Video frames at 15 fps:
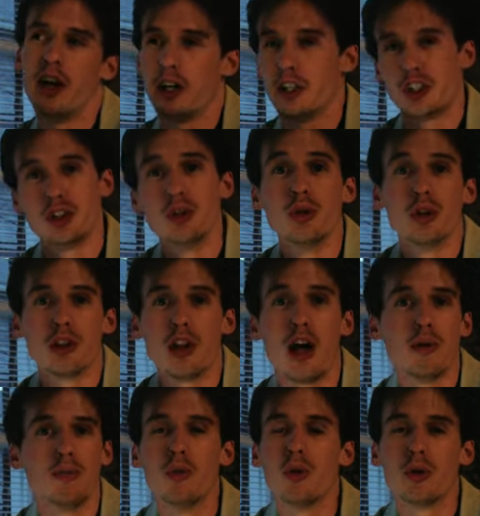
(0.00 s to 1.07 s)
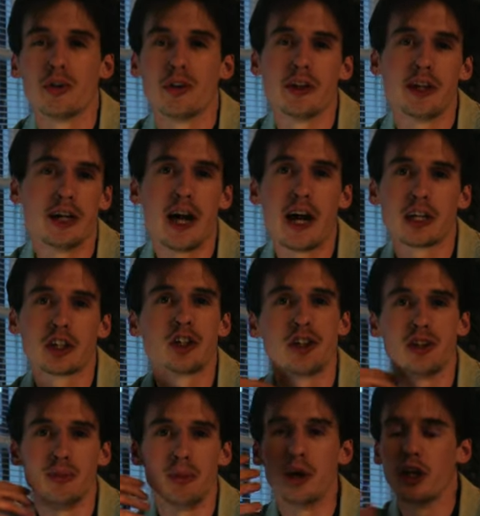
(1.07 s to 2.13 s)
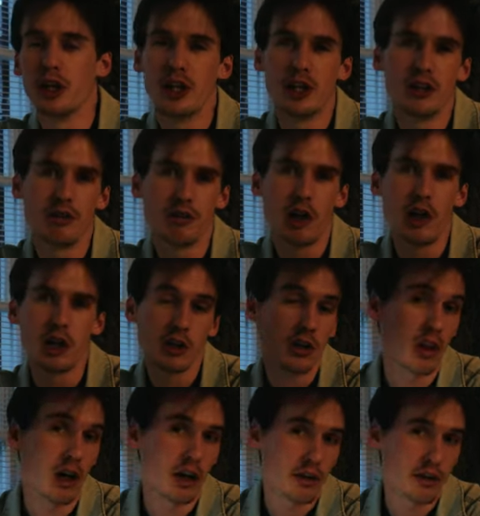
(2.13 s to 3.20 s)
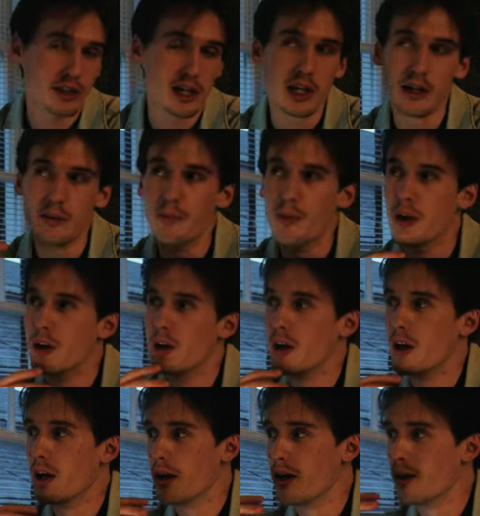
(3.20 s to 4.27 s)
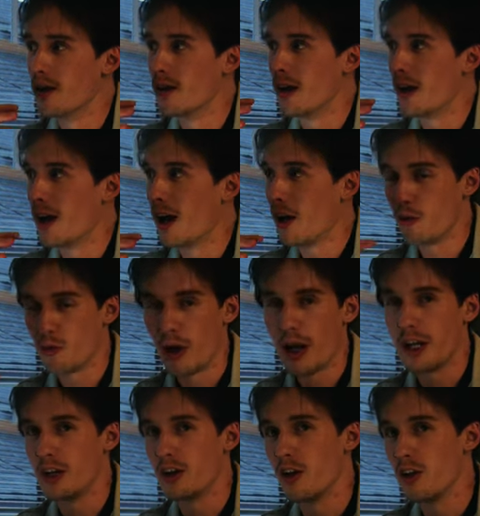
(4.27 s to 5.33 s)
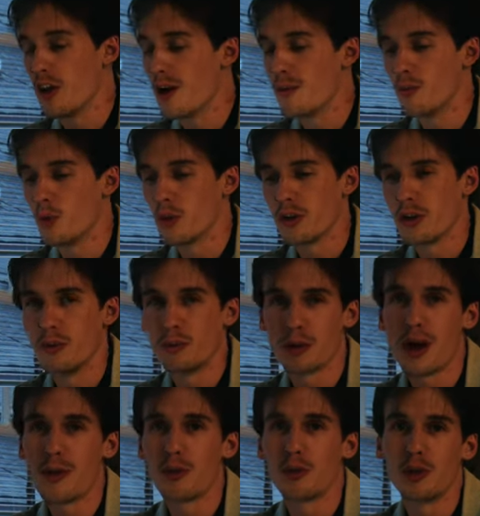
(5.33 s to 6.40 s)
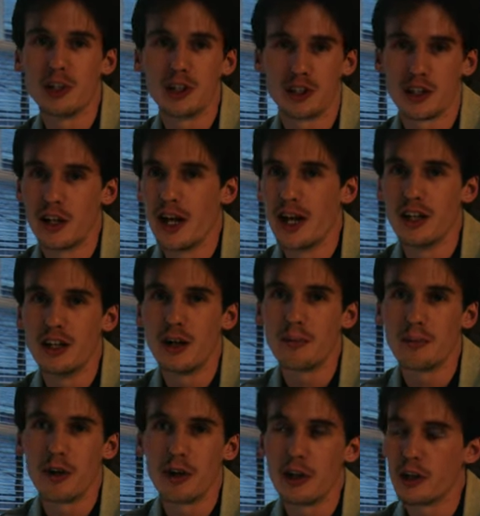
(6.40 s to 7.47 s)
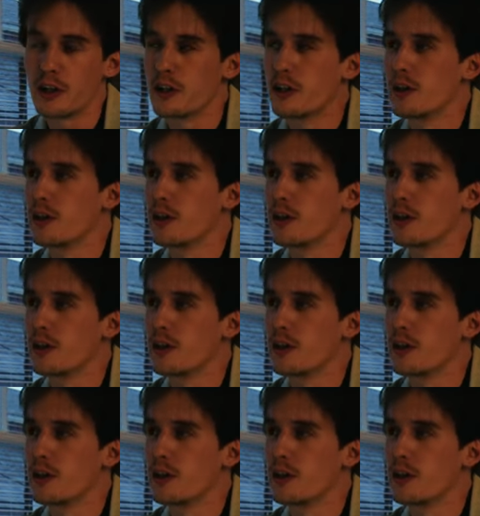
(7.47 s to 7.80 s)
I shoot a lot more than I actually put in the vlog a lot of the time. I write a lot more than probably is gonna end up there.